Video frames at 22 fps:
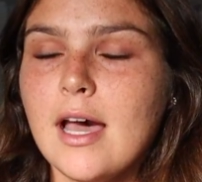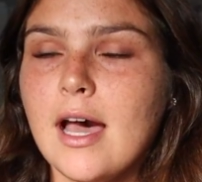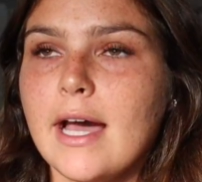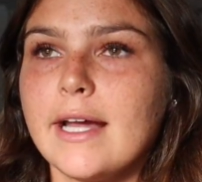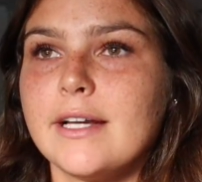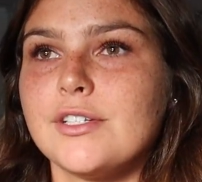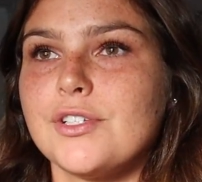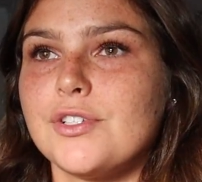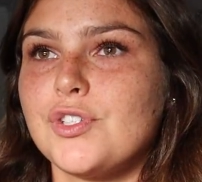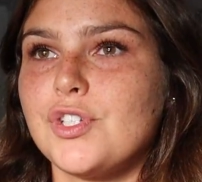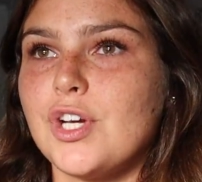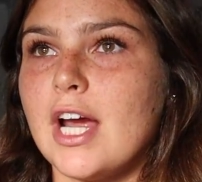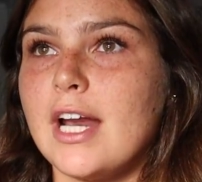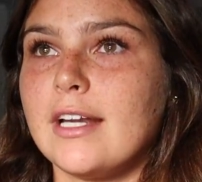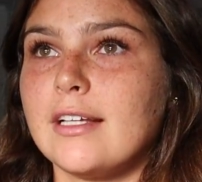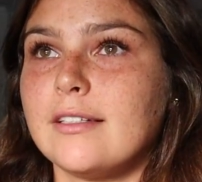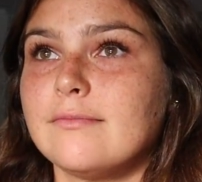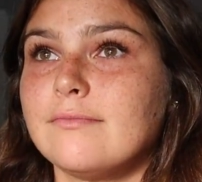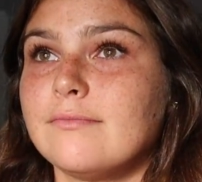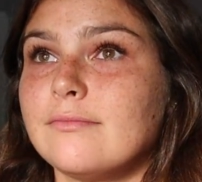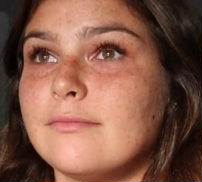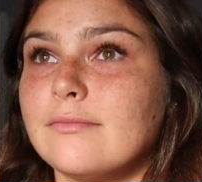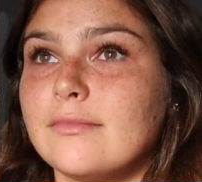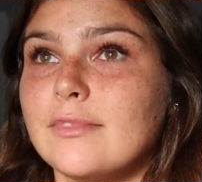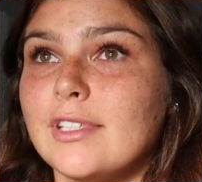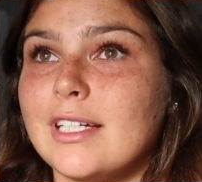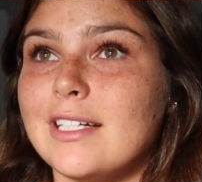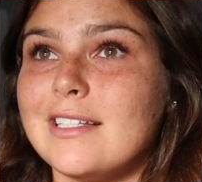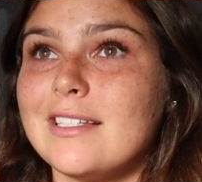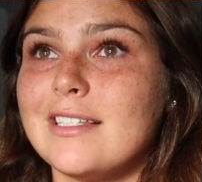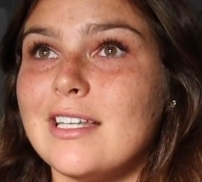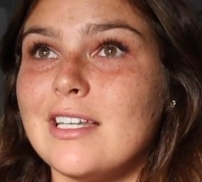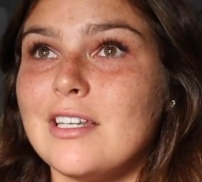I just try to
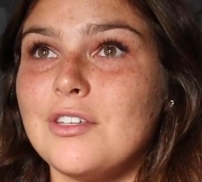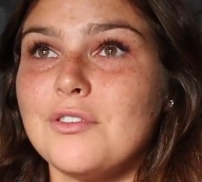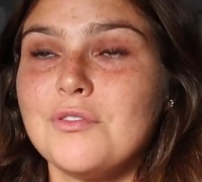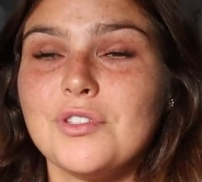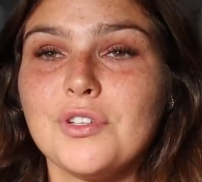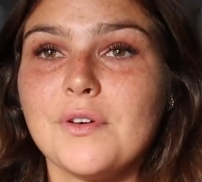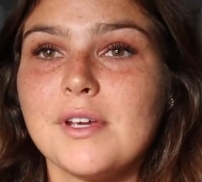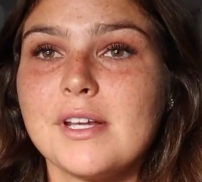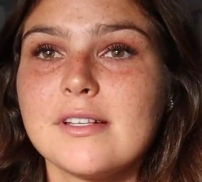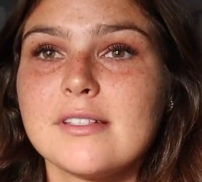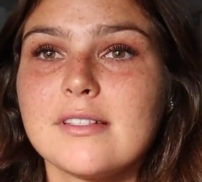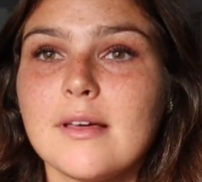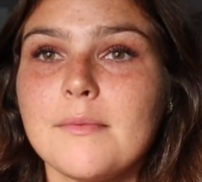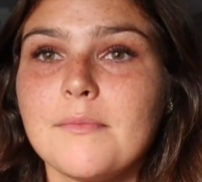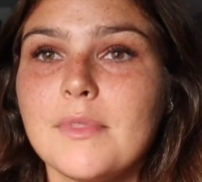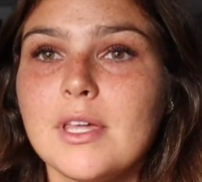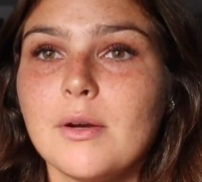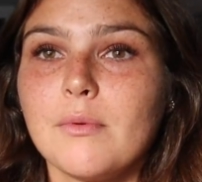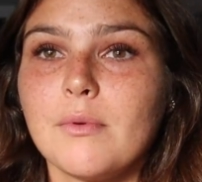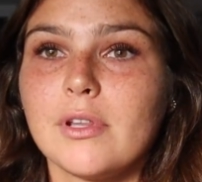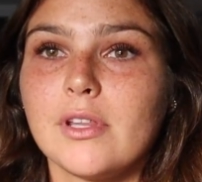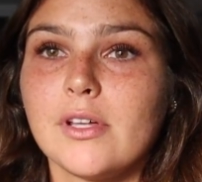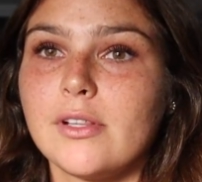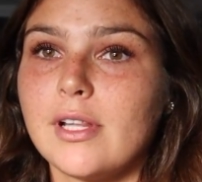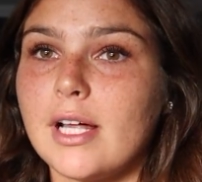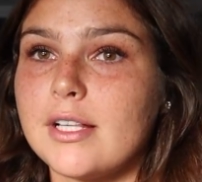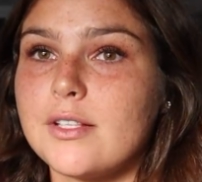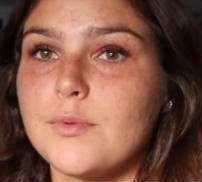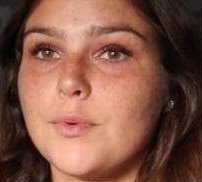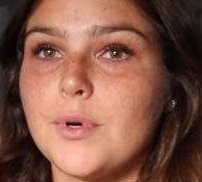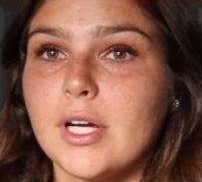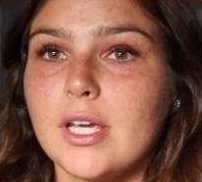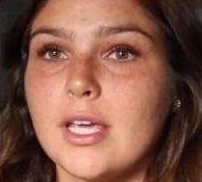continue doing something, whether
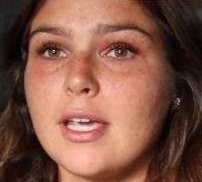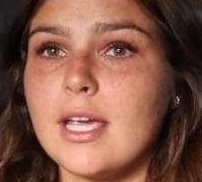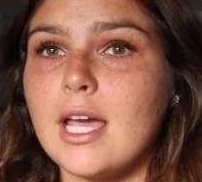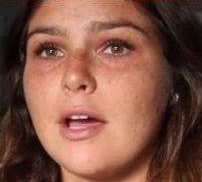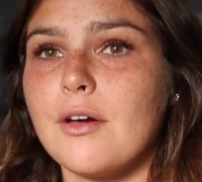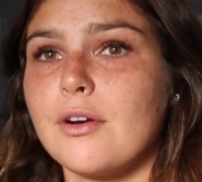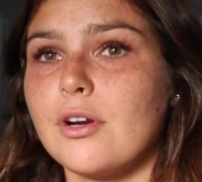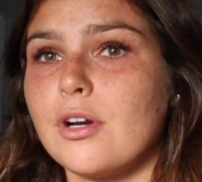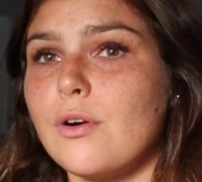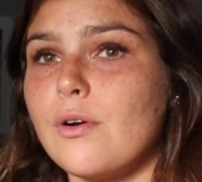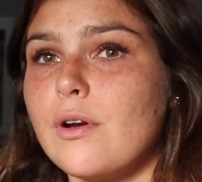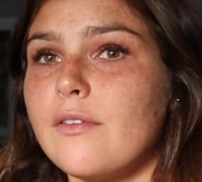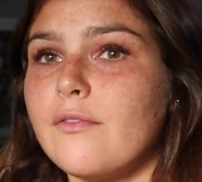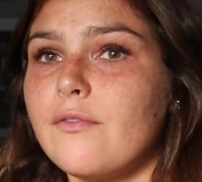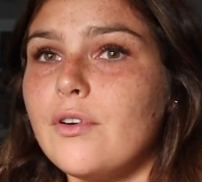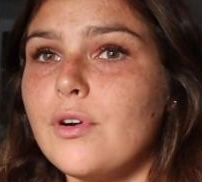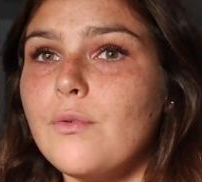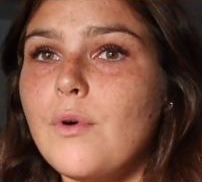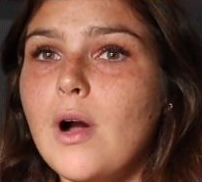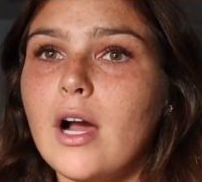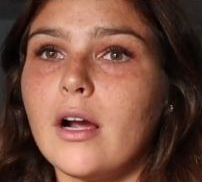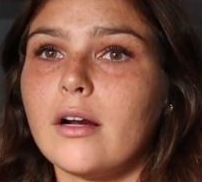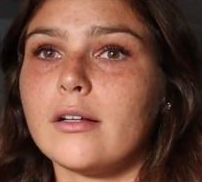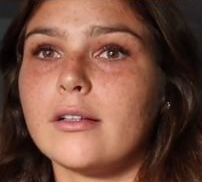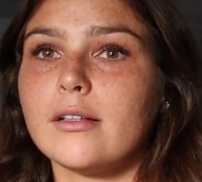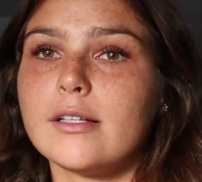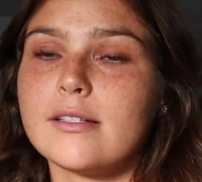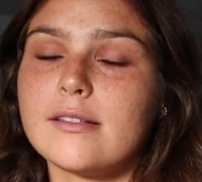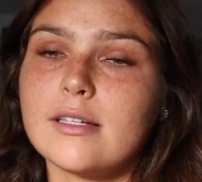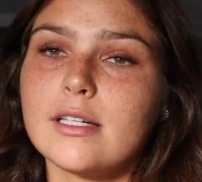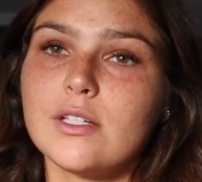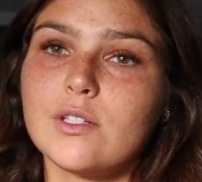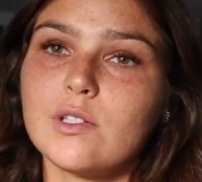that's working out or going for a walk or
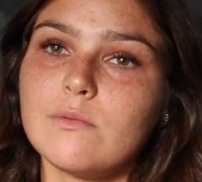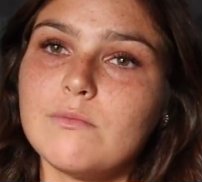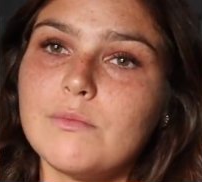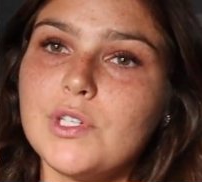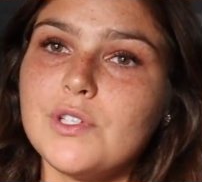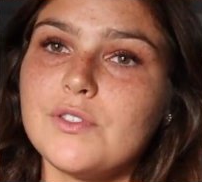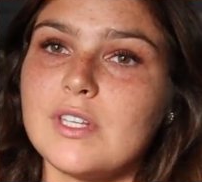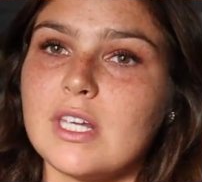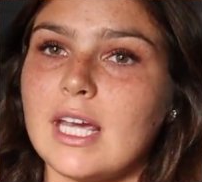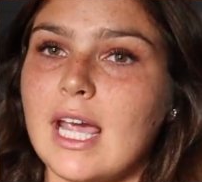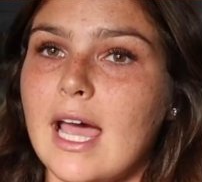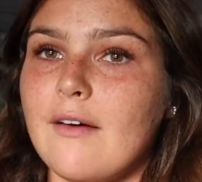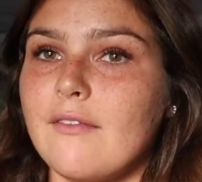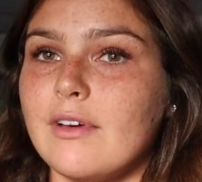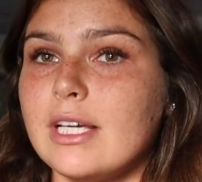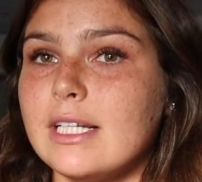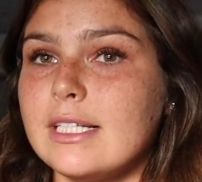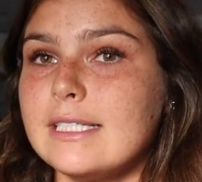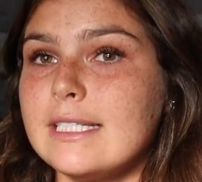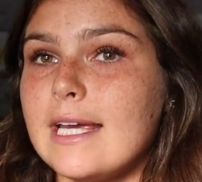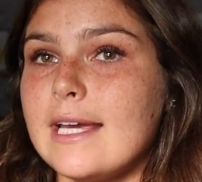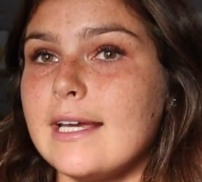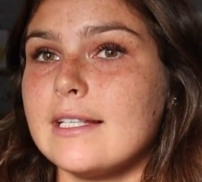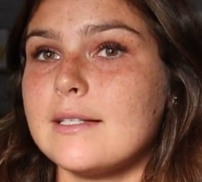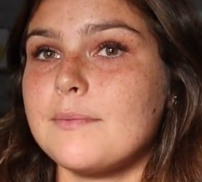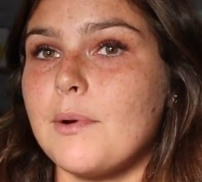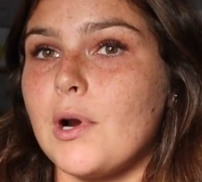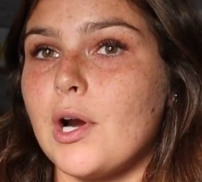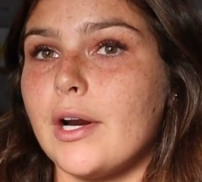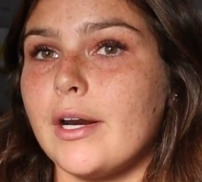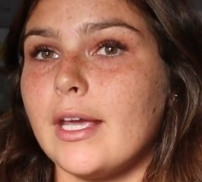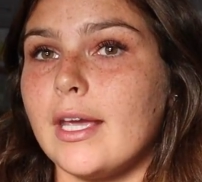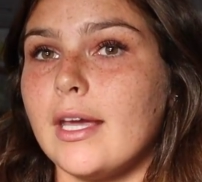listening to music, having a dance
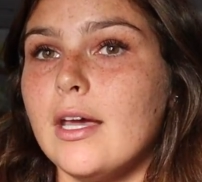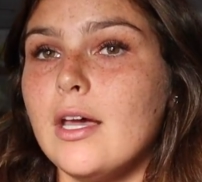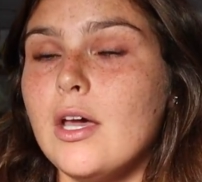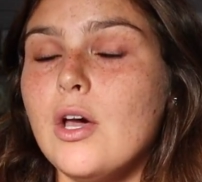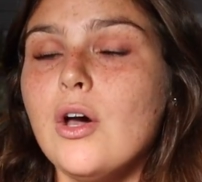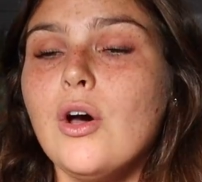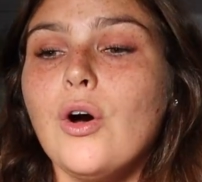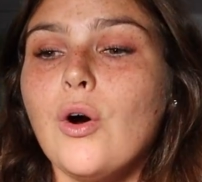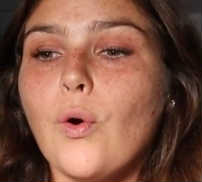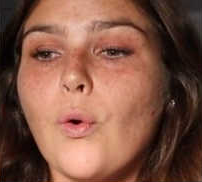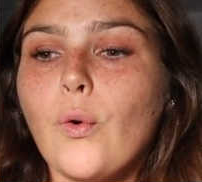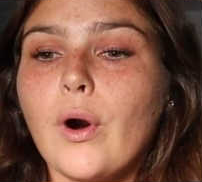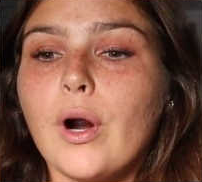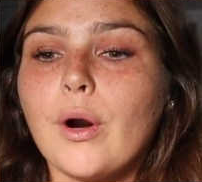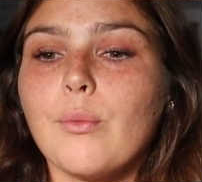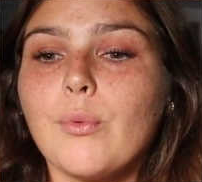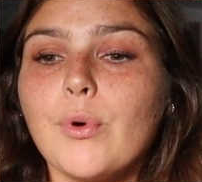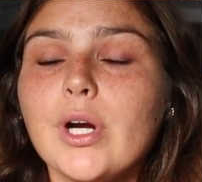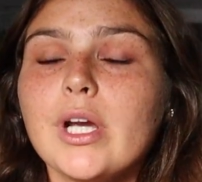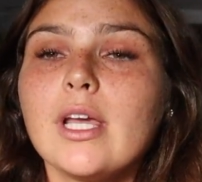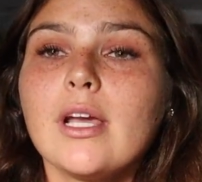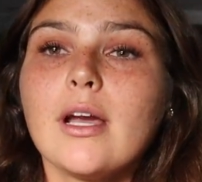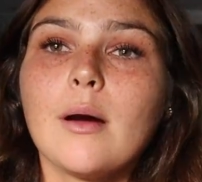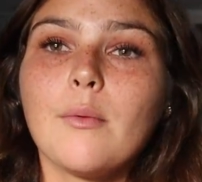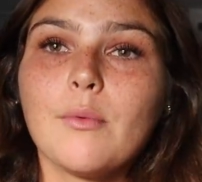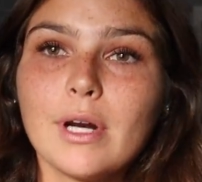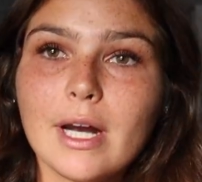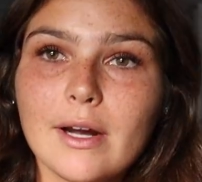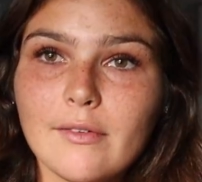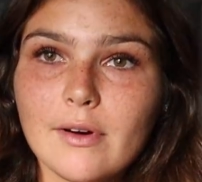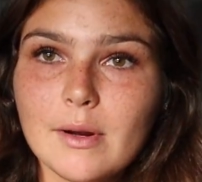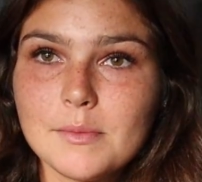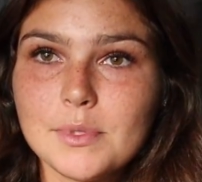party, or working on
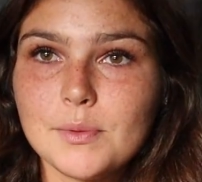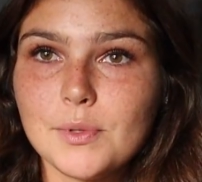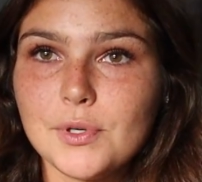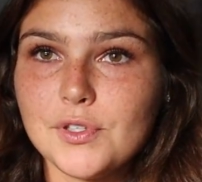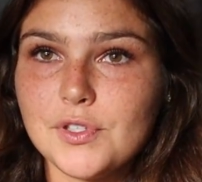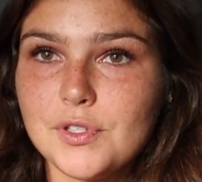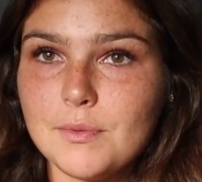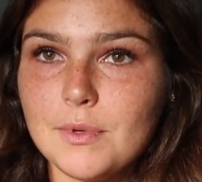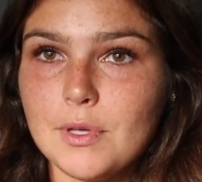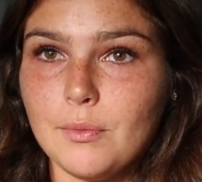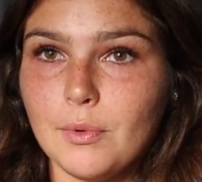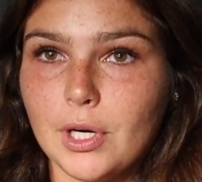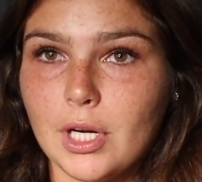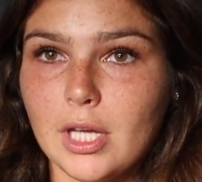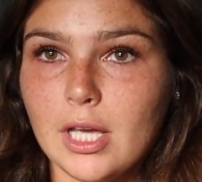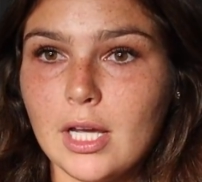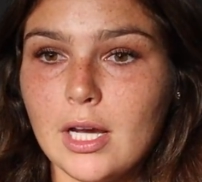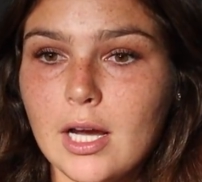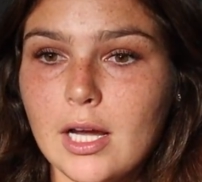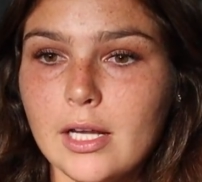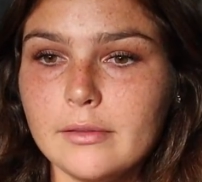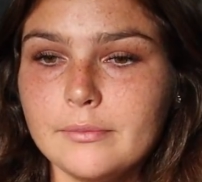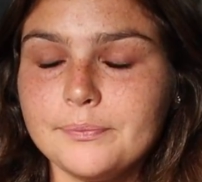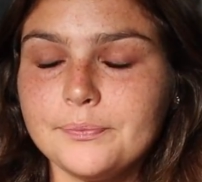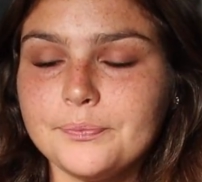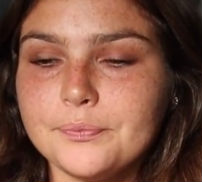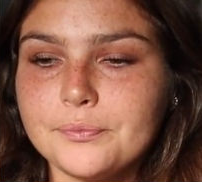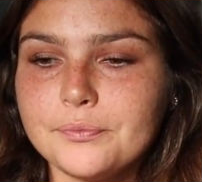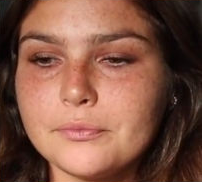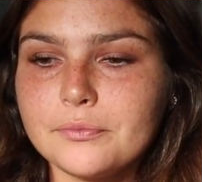whatever I'm supposed to be working on.